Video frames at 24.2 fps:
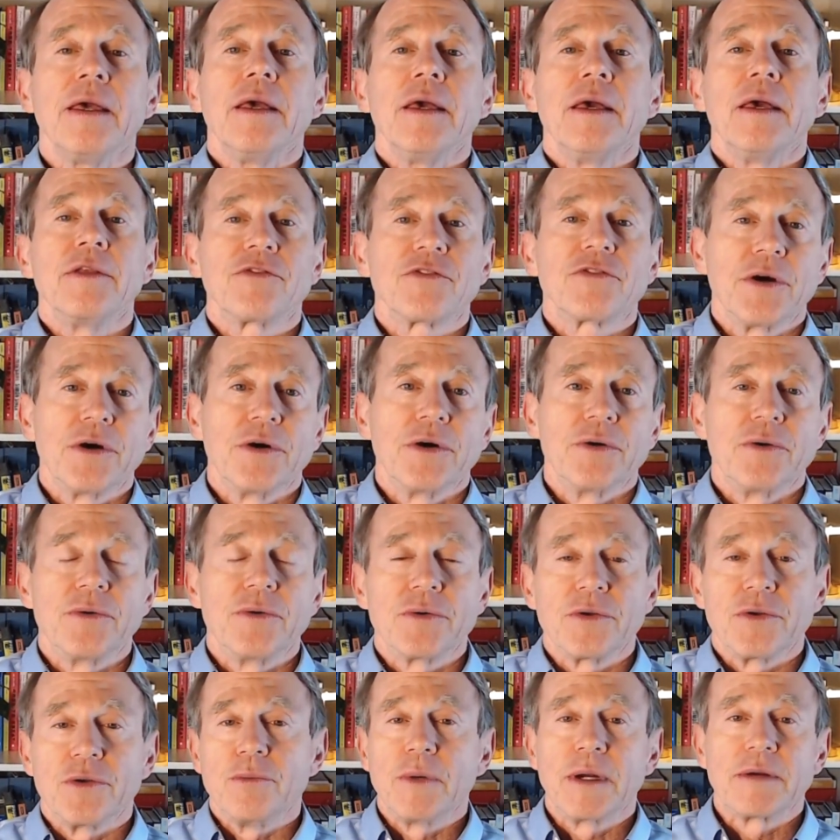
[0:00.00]
And so
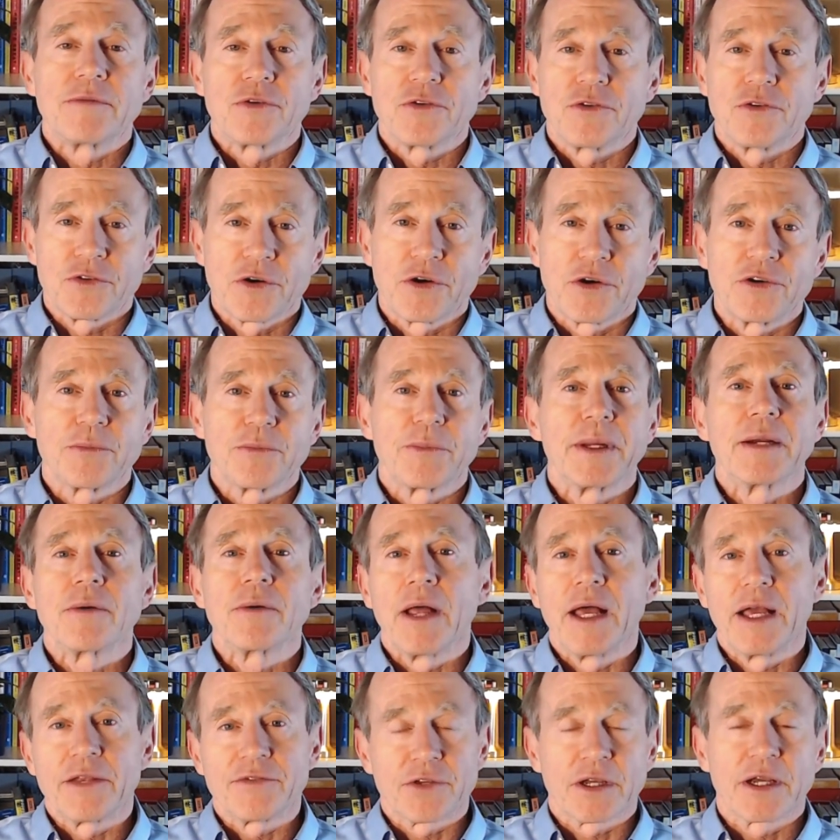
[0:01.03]
whomever's in charge of payroll
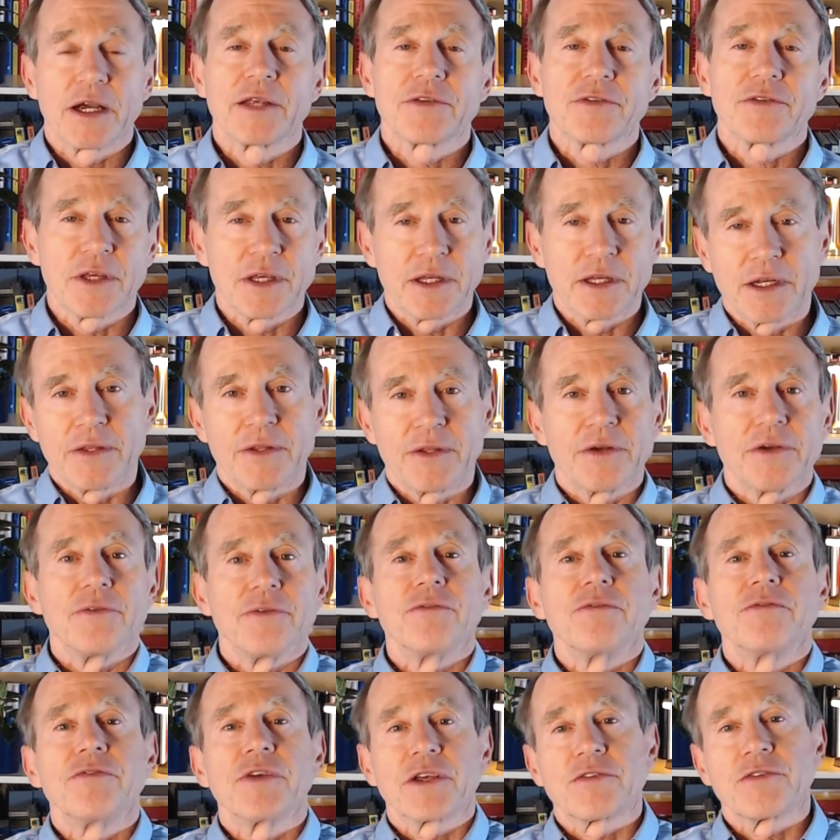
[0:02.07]
has to constantly get in there and
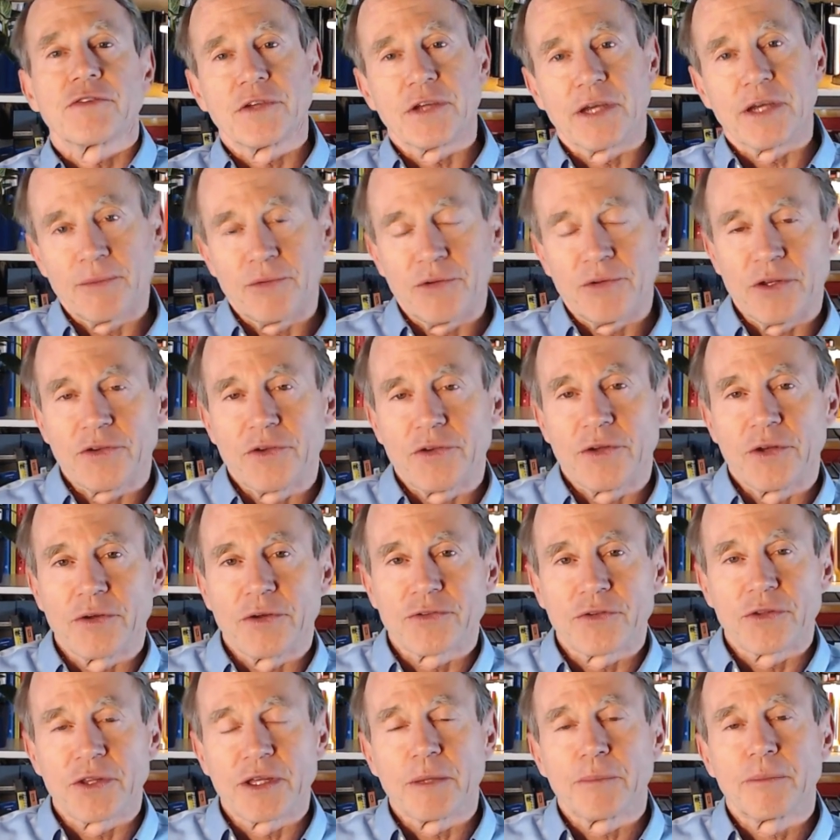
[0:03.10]
fix the timesheets,
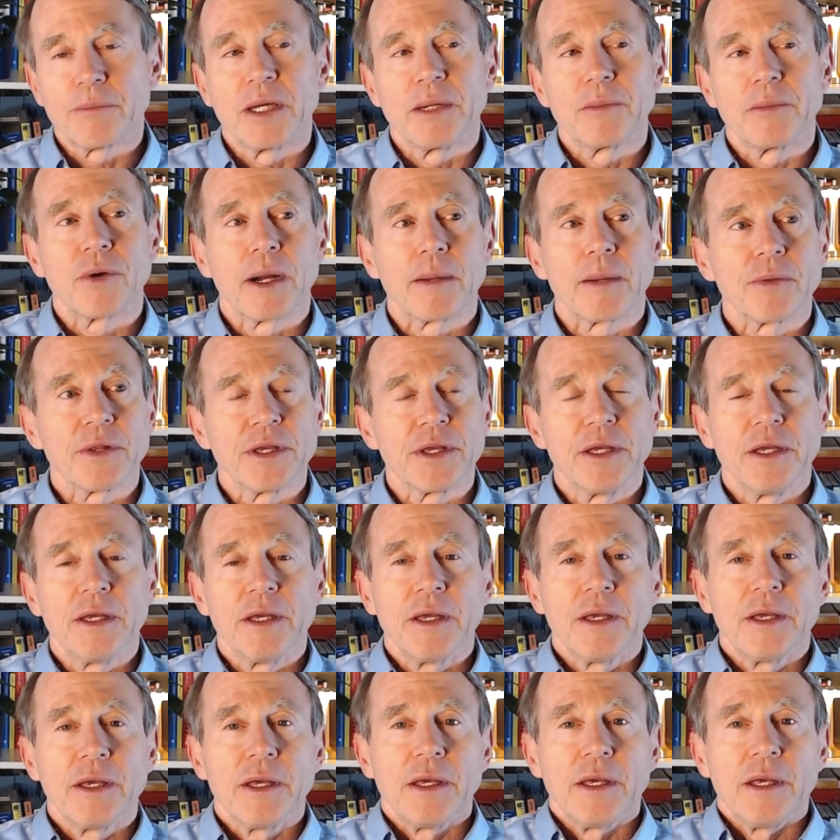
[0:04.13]
so they get paid properly.
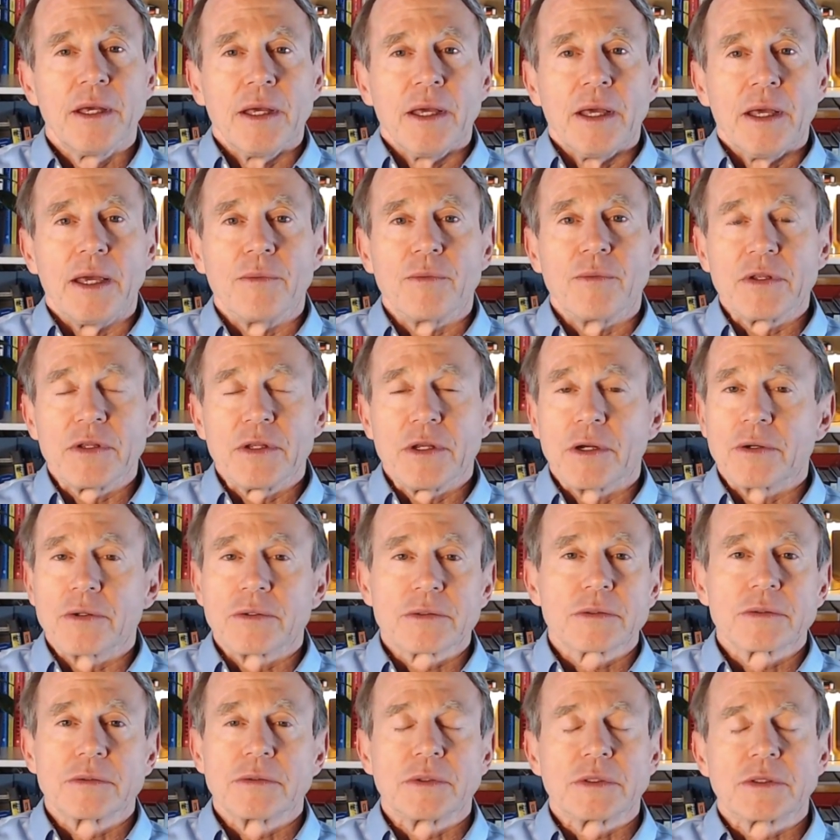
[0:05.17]
And we,
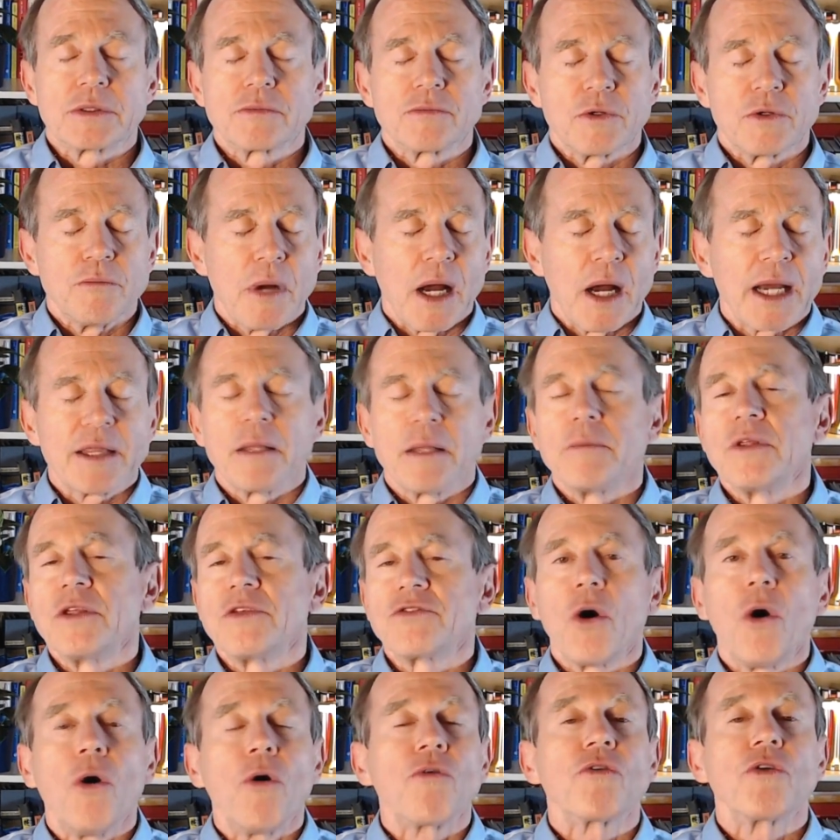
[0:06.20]
remind them of this
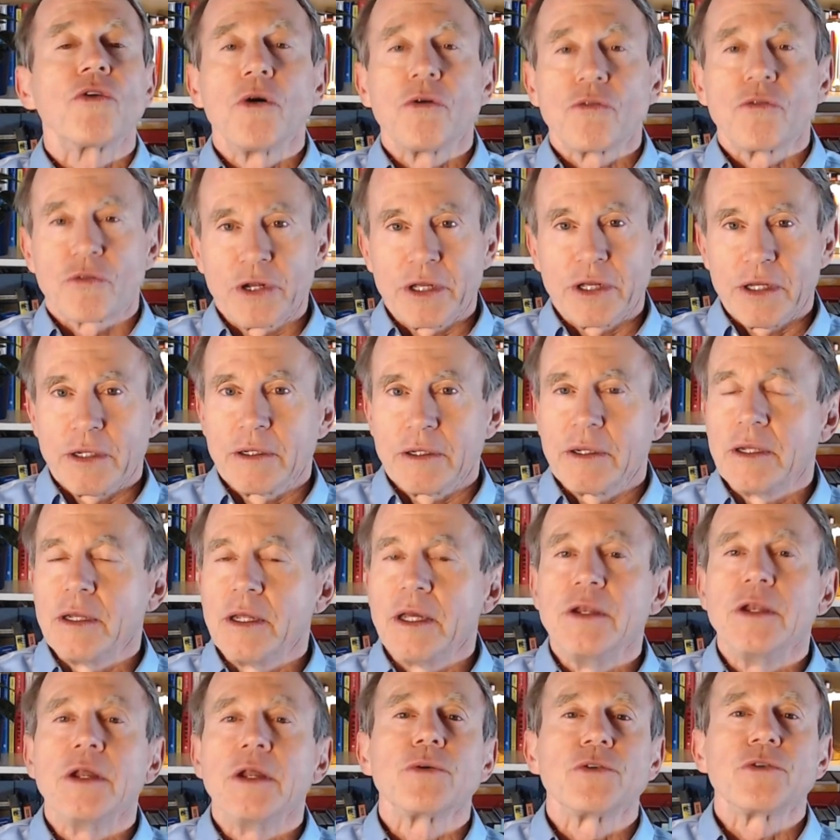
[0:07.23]
over and over again,
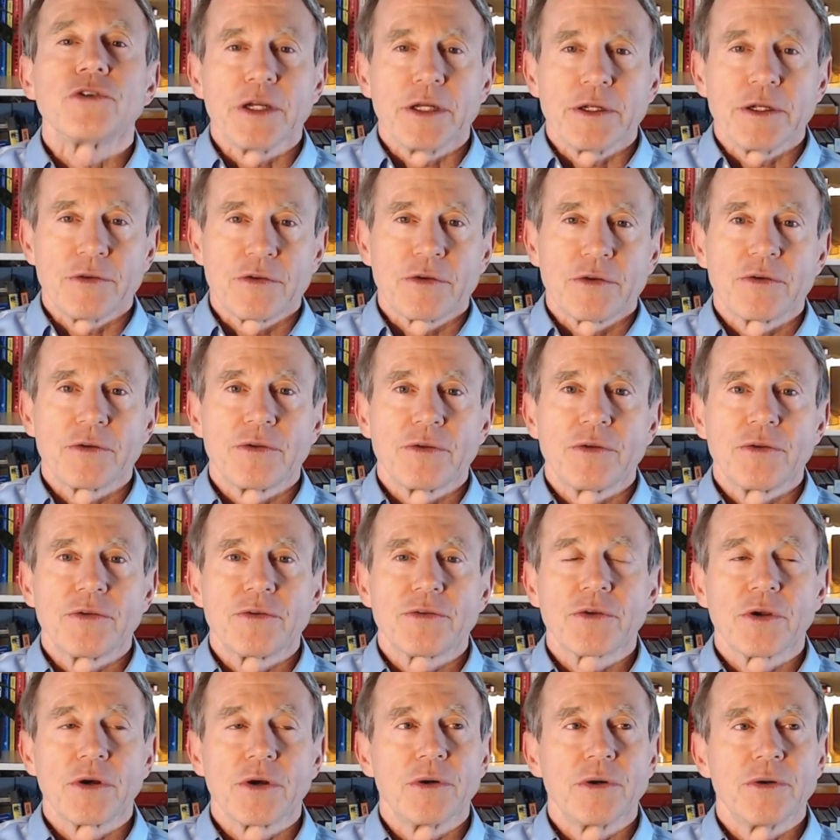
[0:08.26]
and no change.
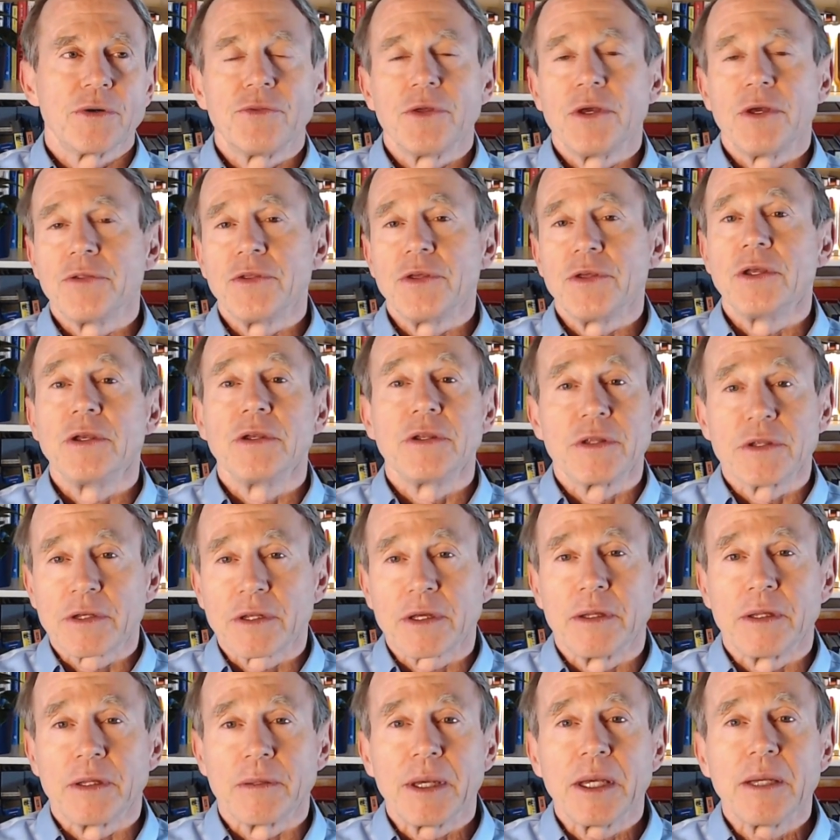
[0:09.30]
So at the end of
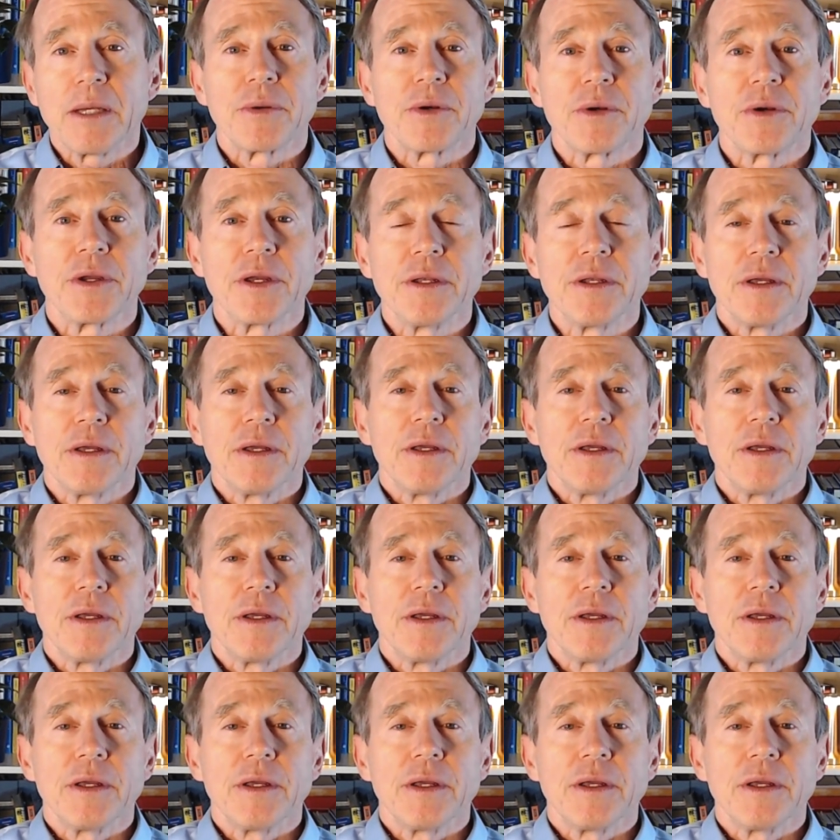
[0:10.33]
the pay period,